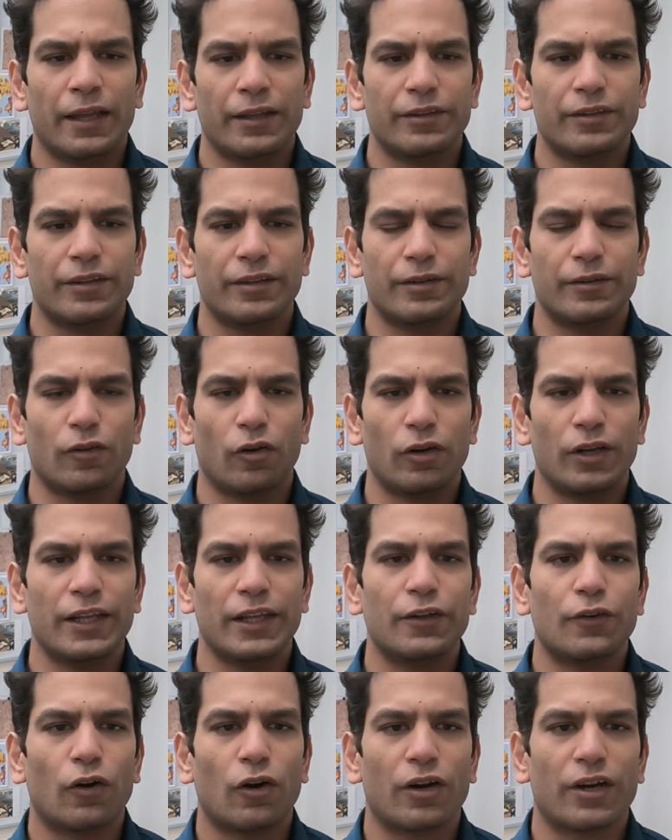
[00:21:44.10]
leading
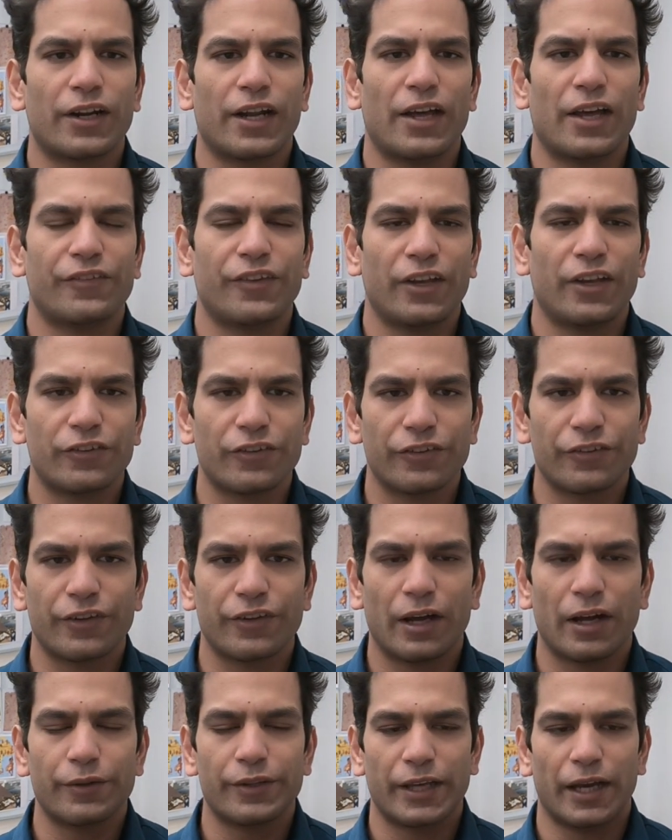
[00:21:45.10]
organizations now, the
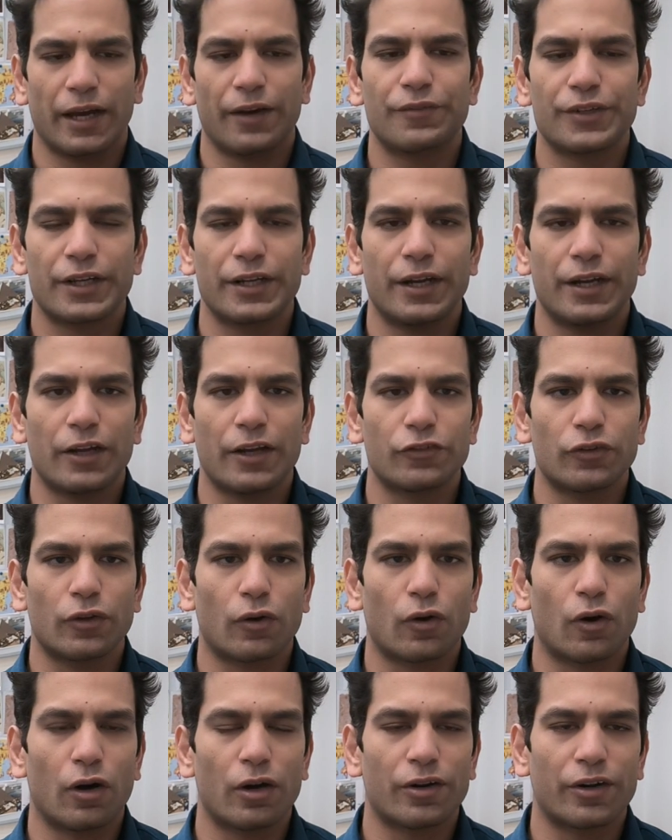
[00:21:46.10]
African National
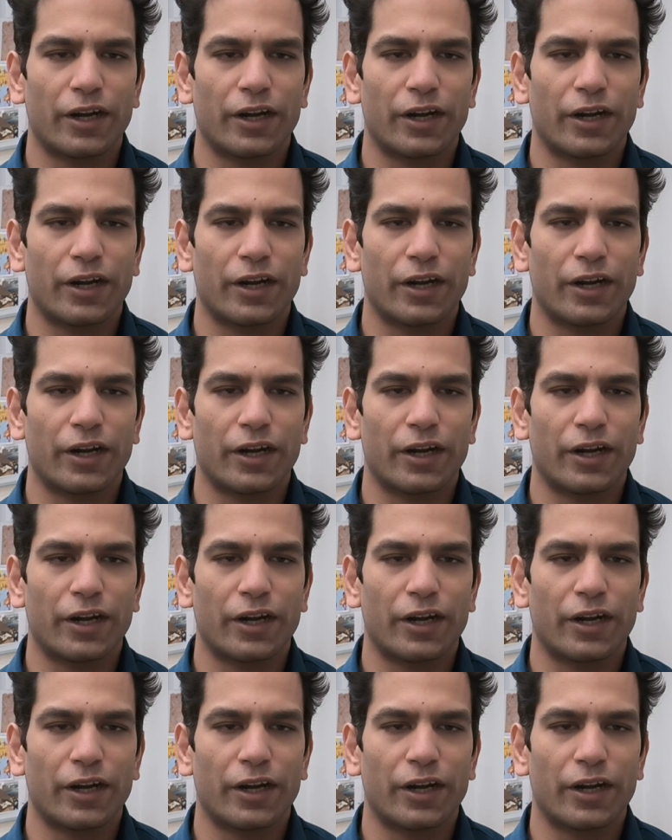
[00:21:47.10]
Congress,